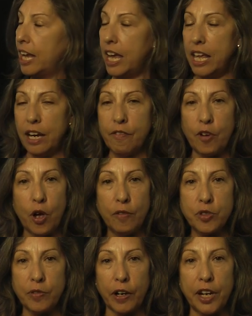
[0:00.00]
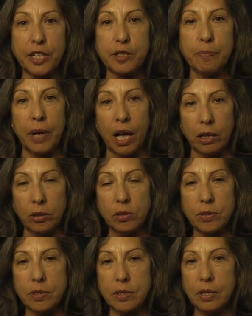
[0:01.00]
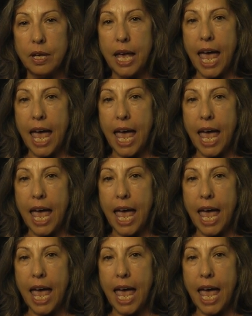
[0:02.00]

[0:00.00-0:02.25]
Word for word: It involves various models,